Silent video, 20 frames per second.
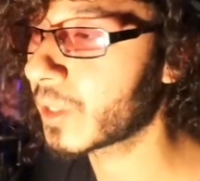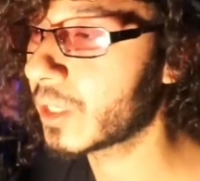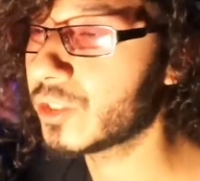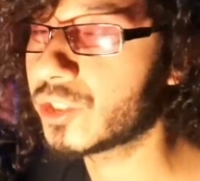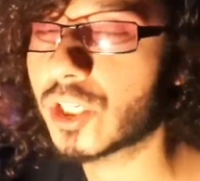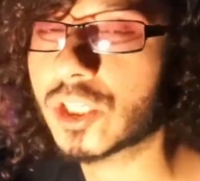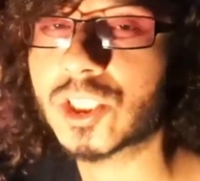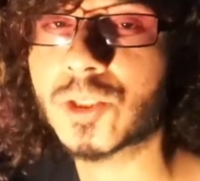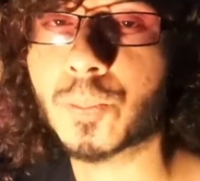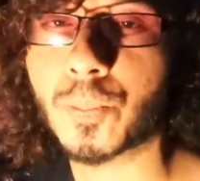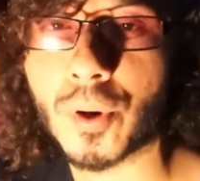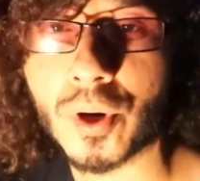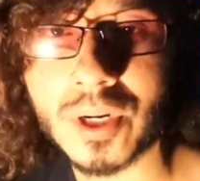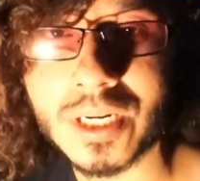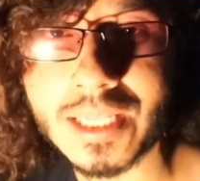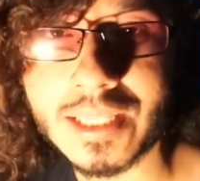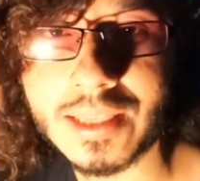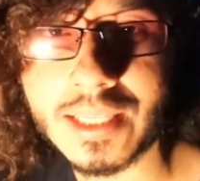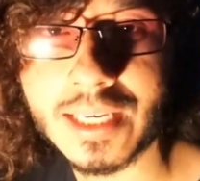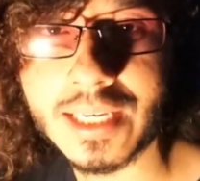Just
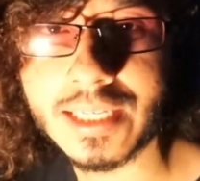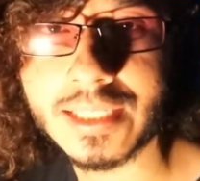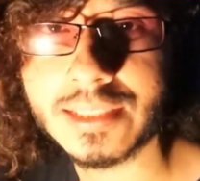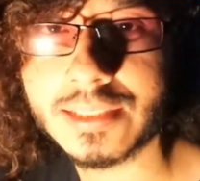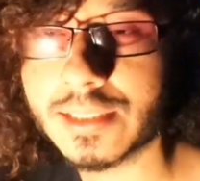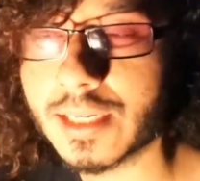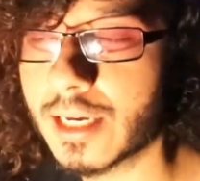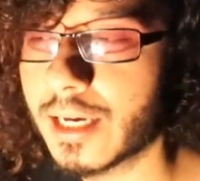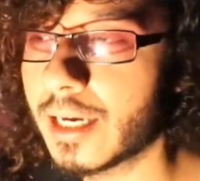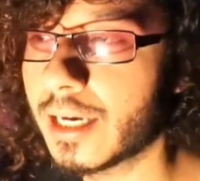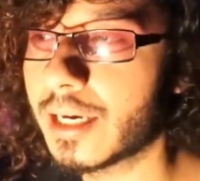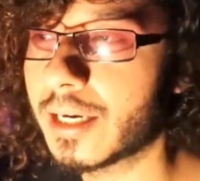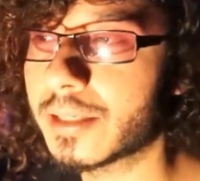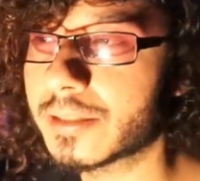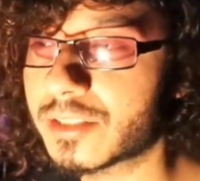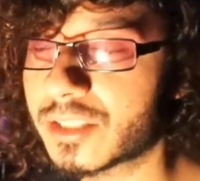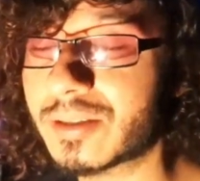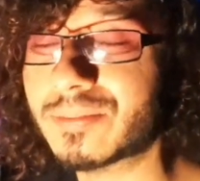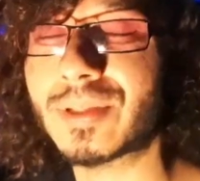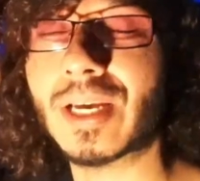Pearly Things, uh,
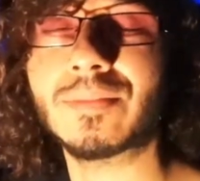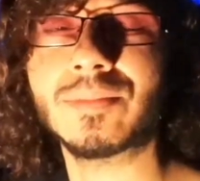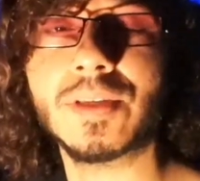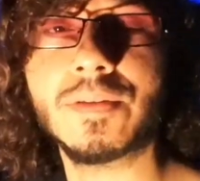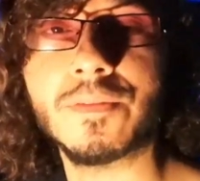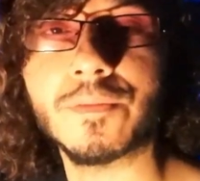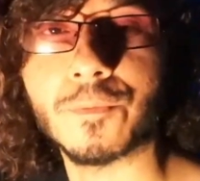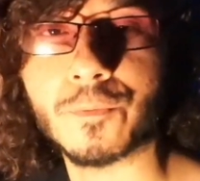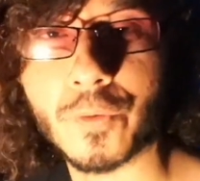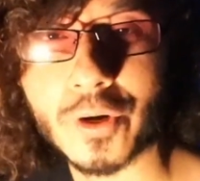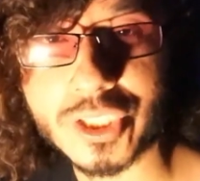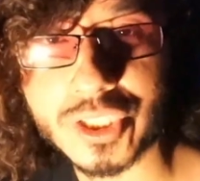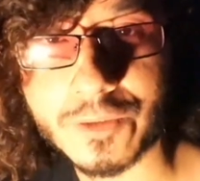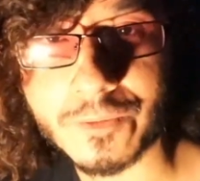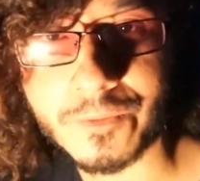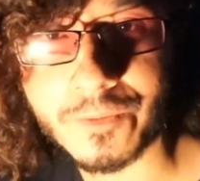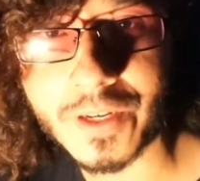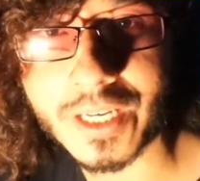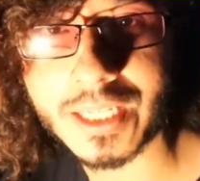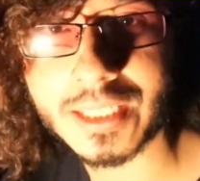sometimes even Fresh and
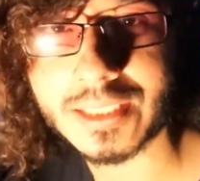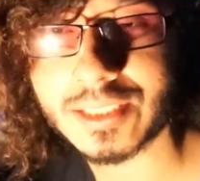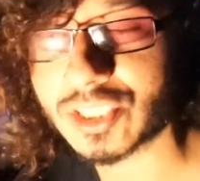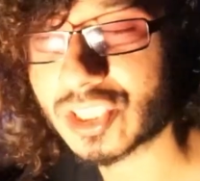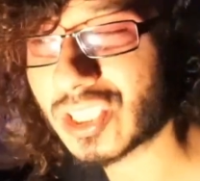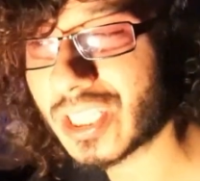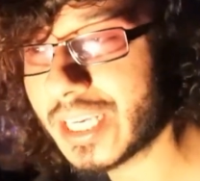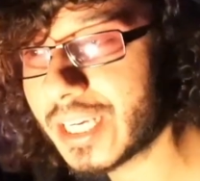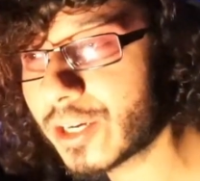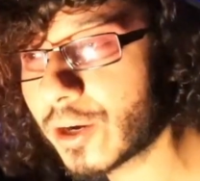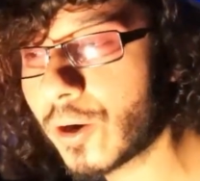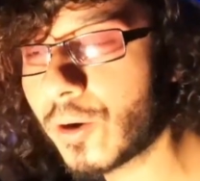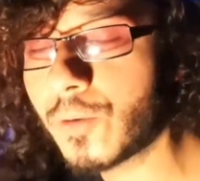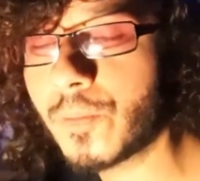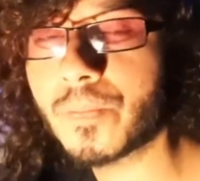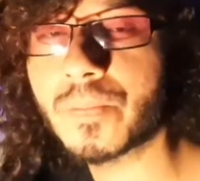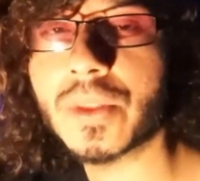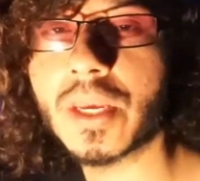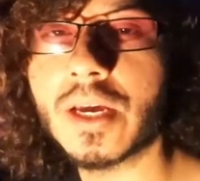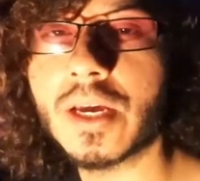Fit, Sneako,